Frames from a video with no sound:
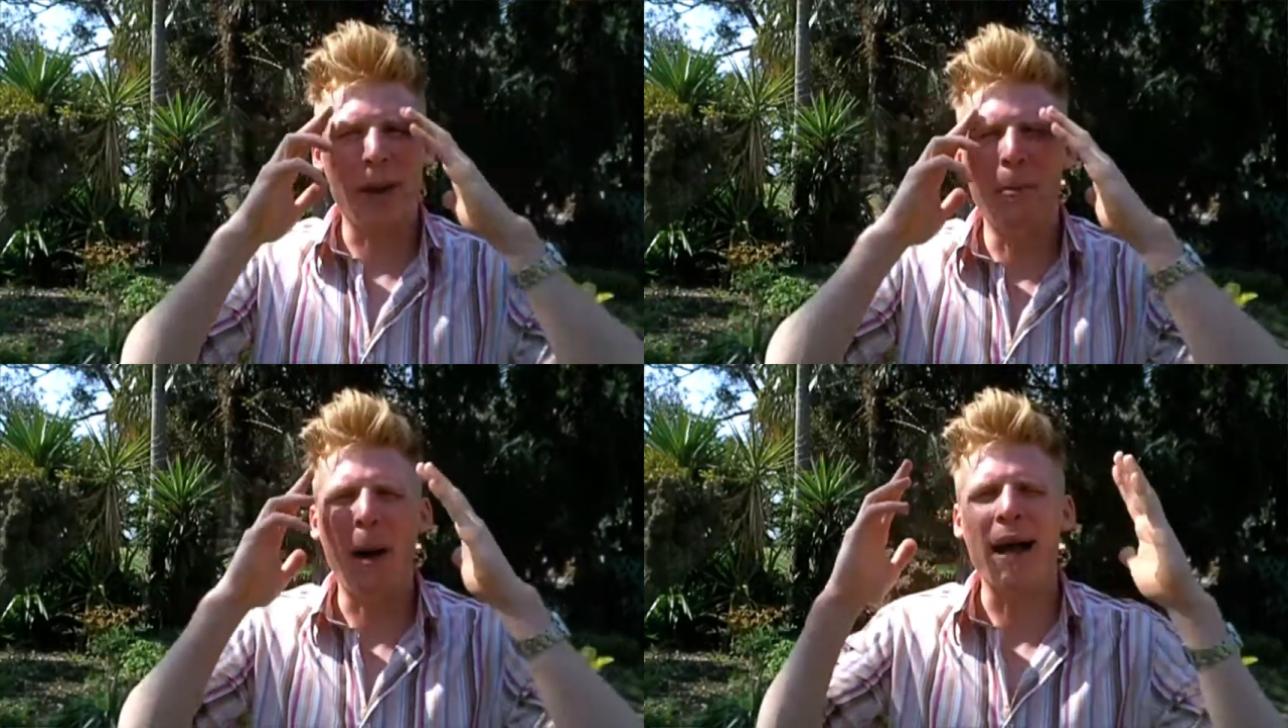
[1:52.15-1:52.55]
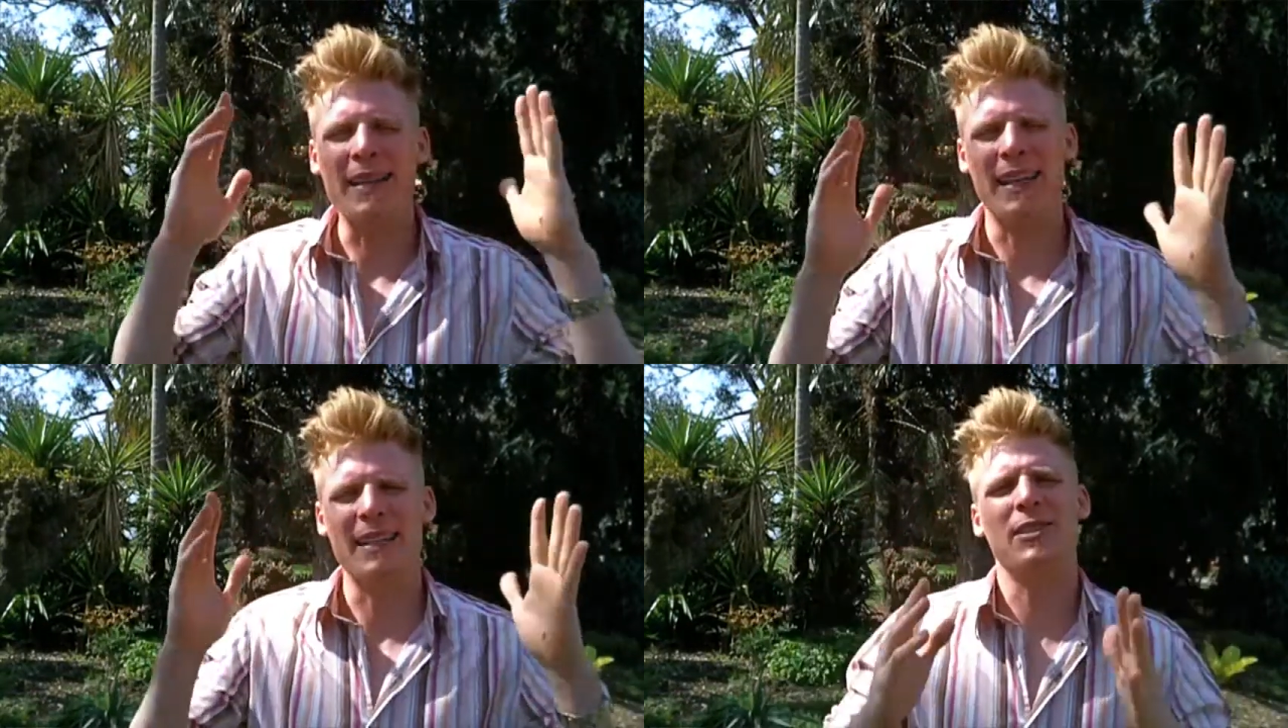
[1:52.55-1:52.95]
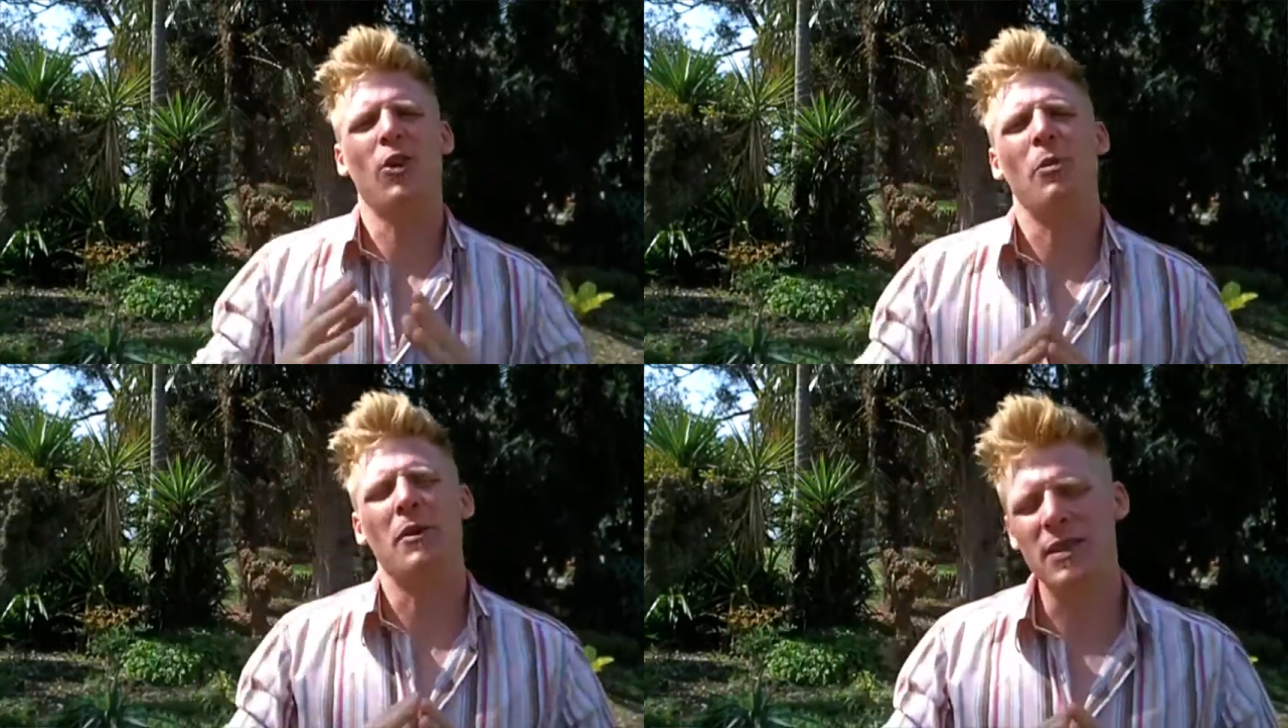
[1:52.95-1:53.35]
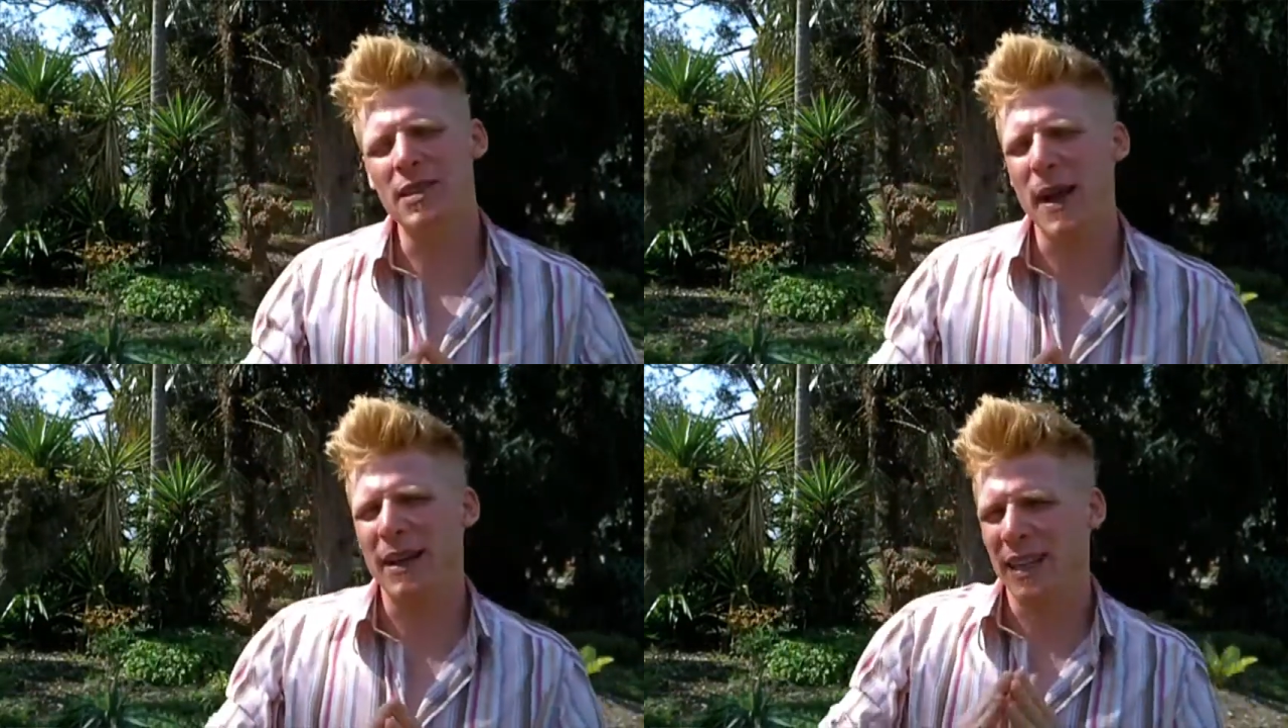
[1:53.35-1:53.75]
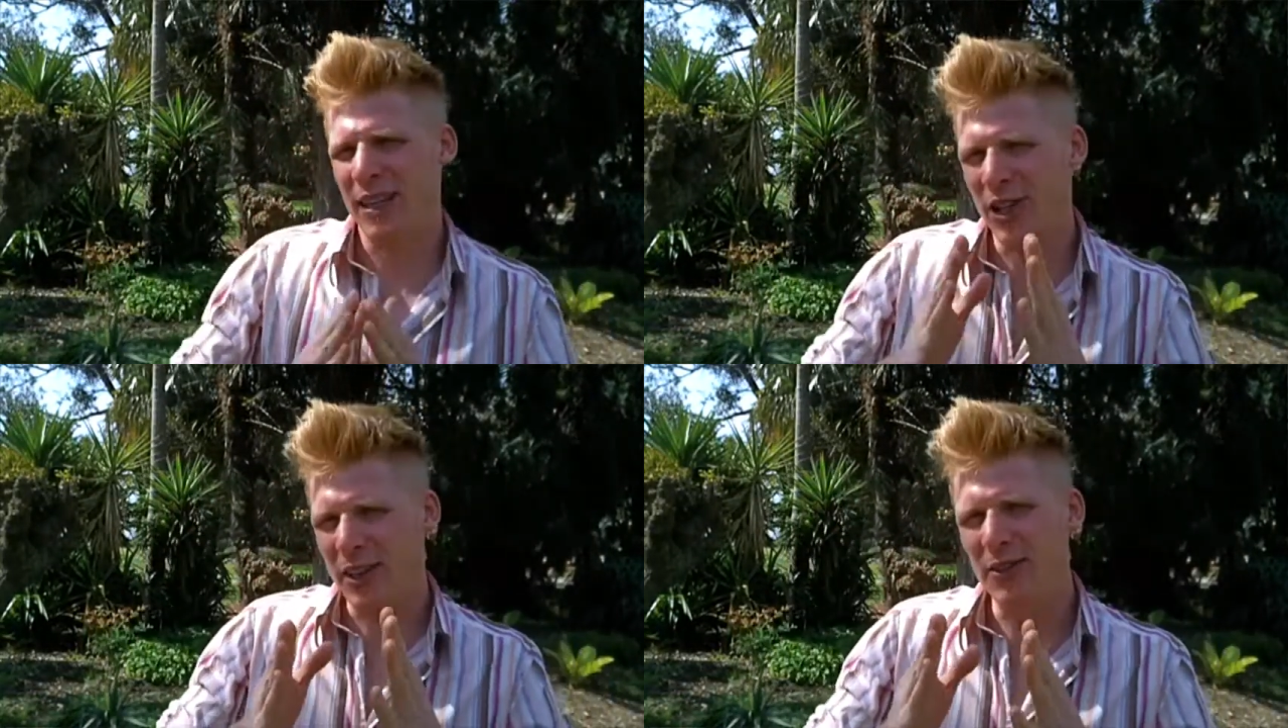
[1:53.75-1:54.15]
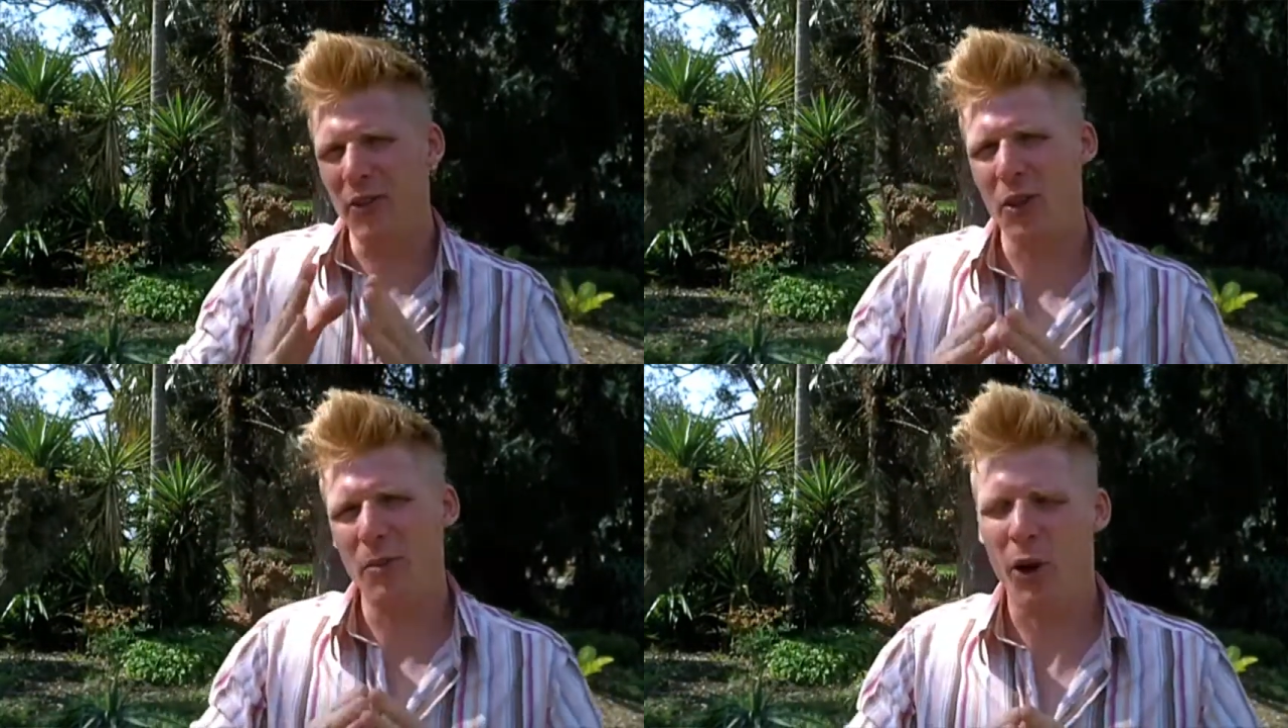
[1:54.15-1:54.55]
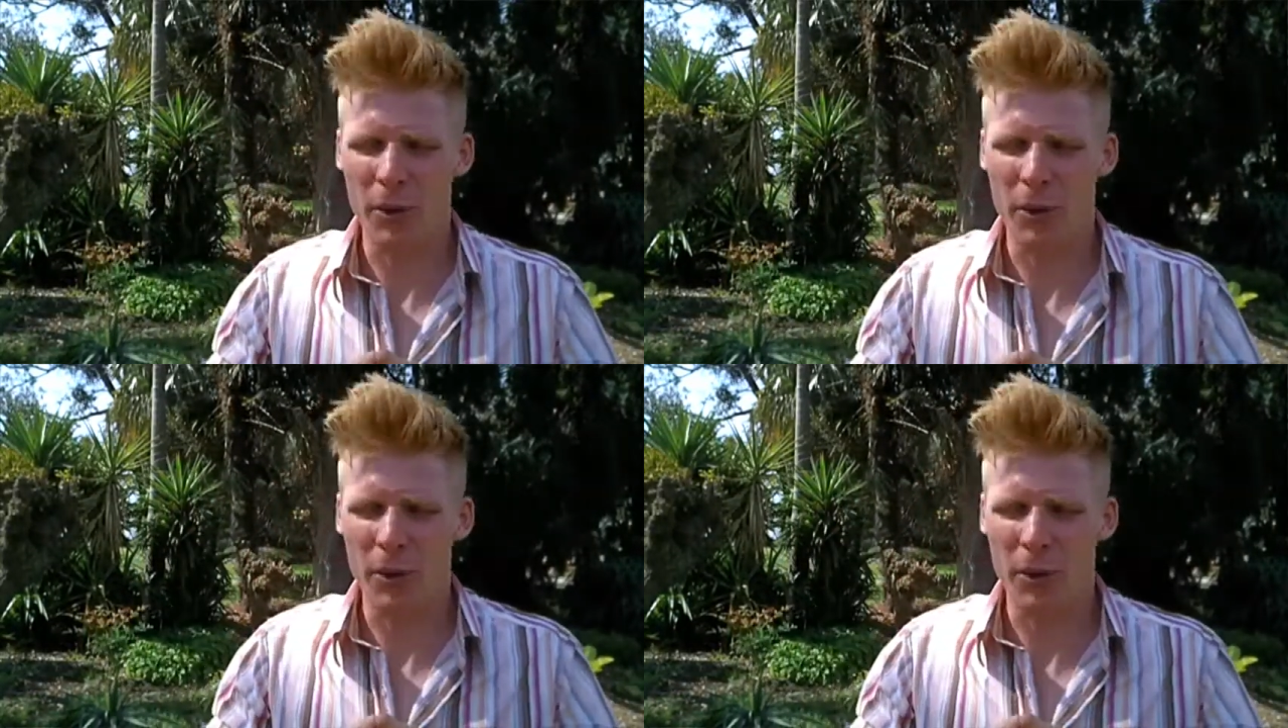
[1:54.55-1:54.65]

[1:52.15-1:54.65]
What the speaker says: mindset scope, if this makes sense, just for the